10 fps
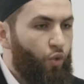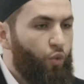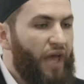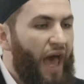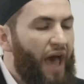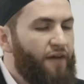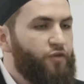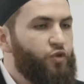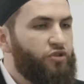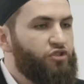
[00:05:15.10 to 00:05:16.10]
we
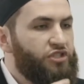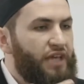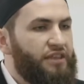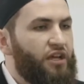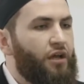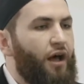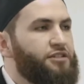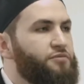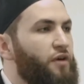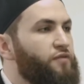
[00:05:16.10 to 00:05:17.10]
have to understand the
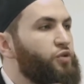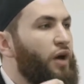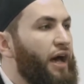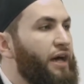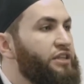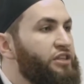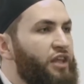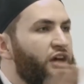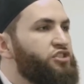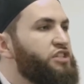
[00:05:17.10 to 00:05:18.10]
concept of dua,
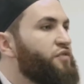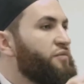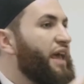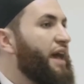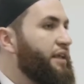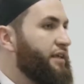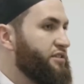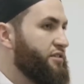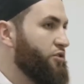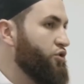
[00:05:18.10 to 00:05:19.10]
not just from the
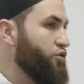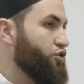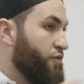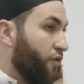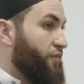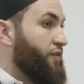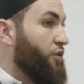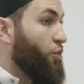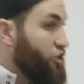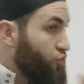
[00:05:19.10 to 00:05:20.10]
etiquettes that you should
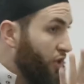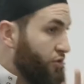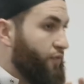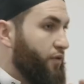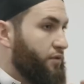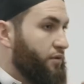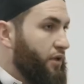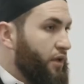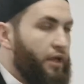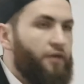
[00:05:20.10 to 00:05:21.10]
fulfill, which is wonderful.
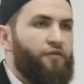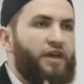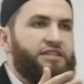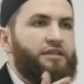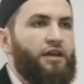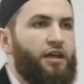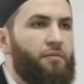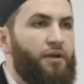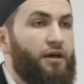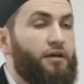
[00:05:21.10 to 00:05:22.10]
Facing the
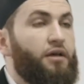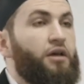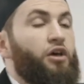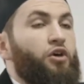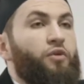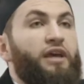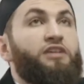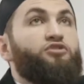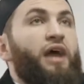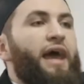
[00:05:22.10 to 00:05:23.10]
Qibla.
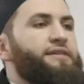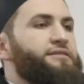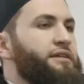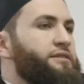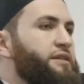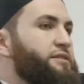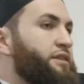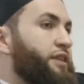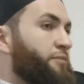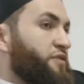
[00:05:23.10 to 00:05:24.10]
Raise your hands like this
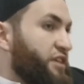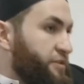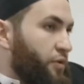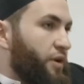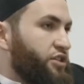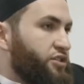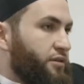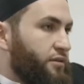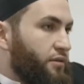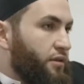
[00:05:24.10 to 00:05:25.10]
in times of desperation.